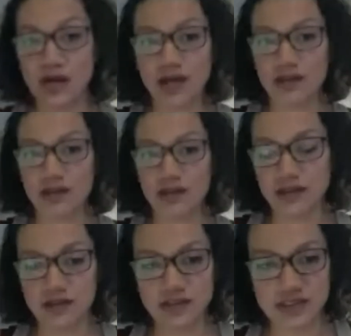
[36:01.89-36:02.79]
They
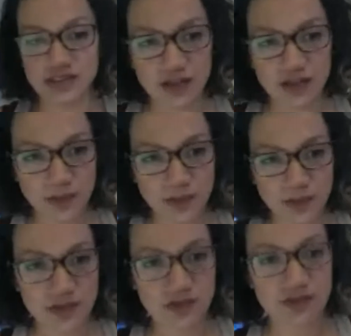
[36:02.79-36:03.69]
look just like color
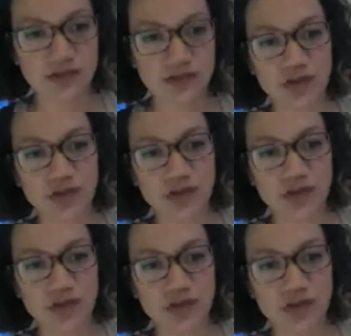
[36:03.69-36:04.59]
pencils. You draw with
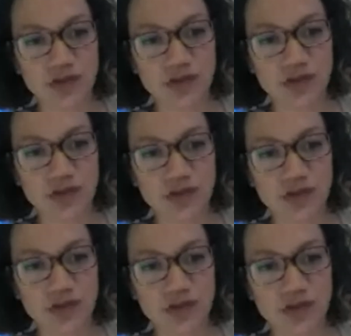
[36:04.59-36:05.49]
them, and then
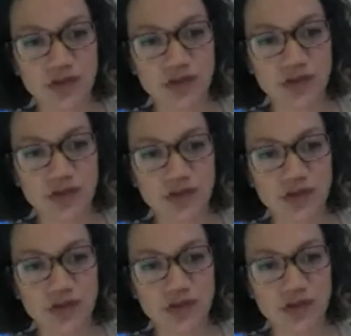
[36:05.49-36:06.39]

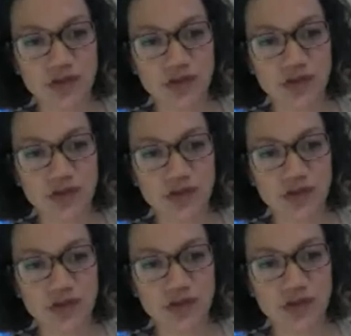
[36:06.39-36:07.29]
whenever you have
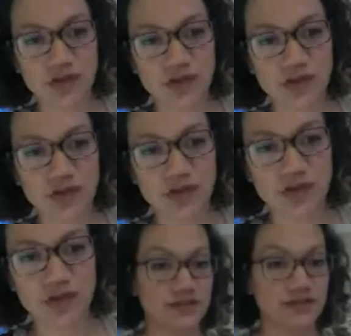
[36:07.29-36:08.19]
water, you kind of
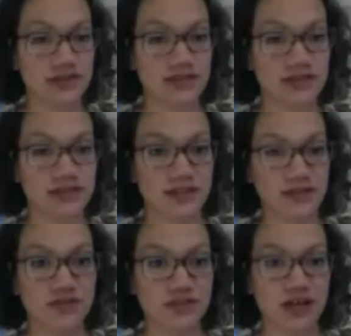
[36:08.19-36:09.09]
activate
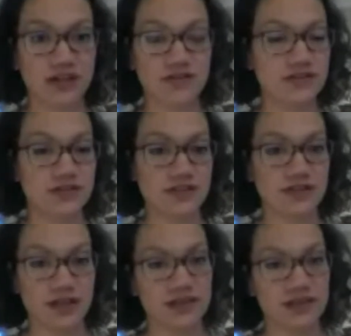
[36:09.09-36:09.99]
those colors,
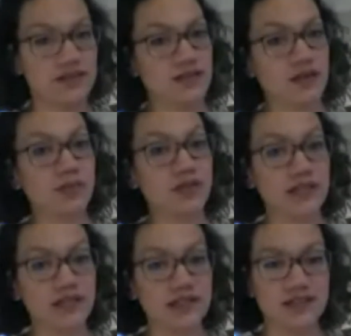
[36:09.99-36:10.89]
and they
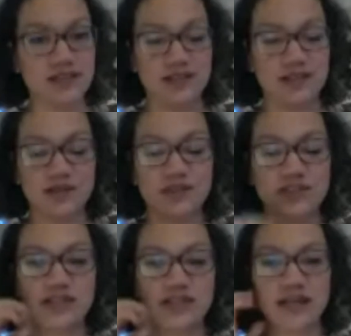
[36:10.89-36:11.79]
bleed, which
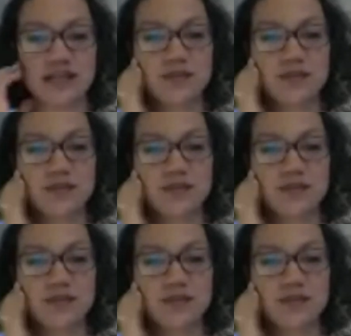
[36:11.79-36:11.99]
is nice.